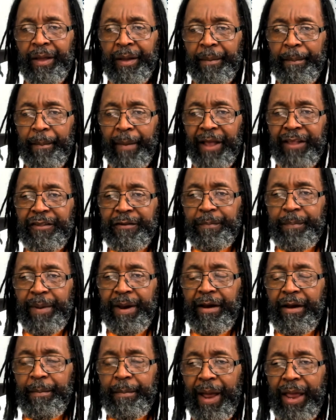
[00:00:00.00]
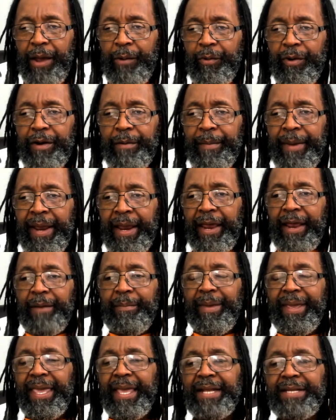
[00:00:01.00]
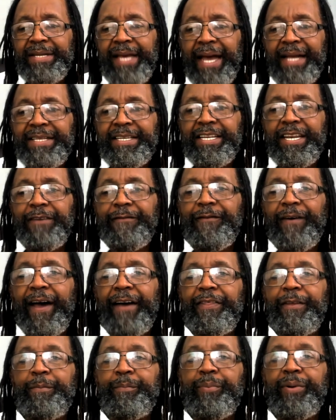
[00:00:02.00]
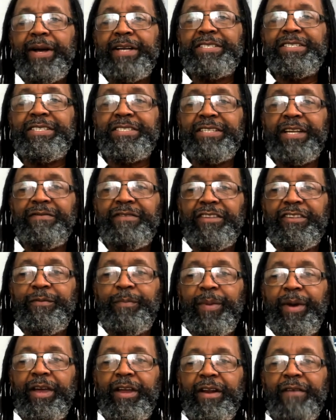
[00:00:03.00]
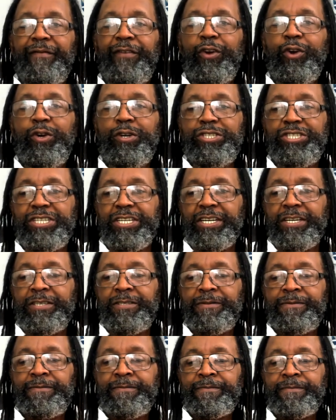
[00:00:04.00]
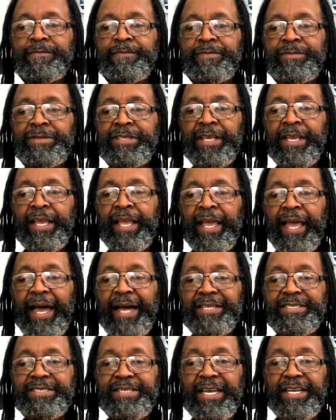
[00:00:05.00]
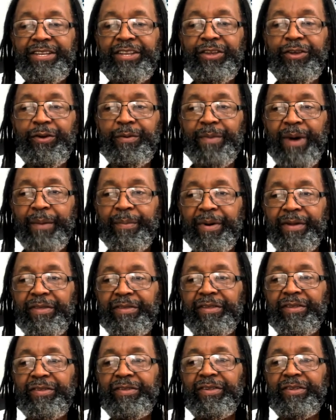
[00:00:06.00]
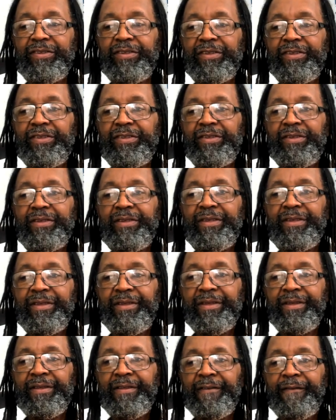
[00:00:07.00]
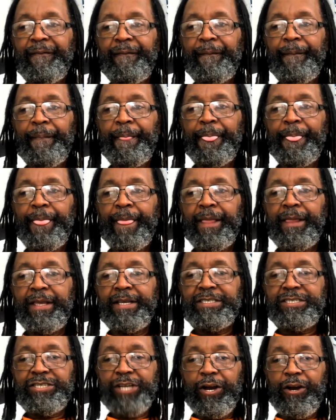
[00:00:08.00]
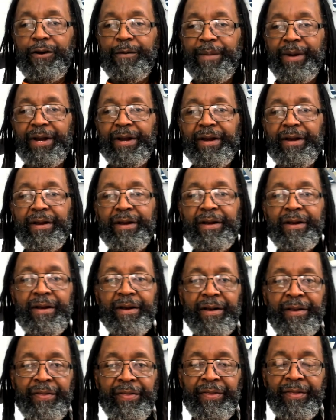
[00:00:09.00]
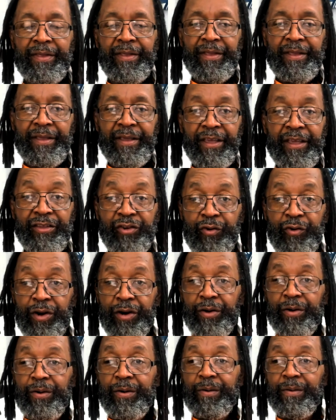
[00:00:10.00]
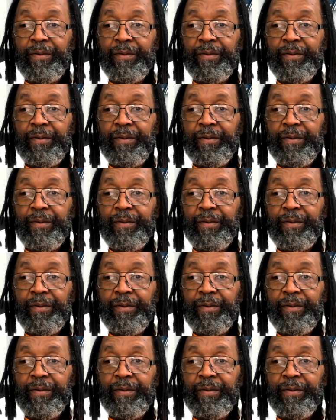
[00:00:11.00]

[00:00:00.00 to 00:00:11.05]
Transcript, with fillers: My spirit, my inward man, began to identify the presence of the spirit of Yahusha. I say to you, my brothers and sisters, discernment is critical.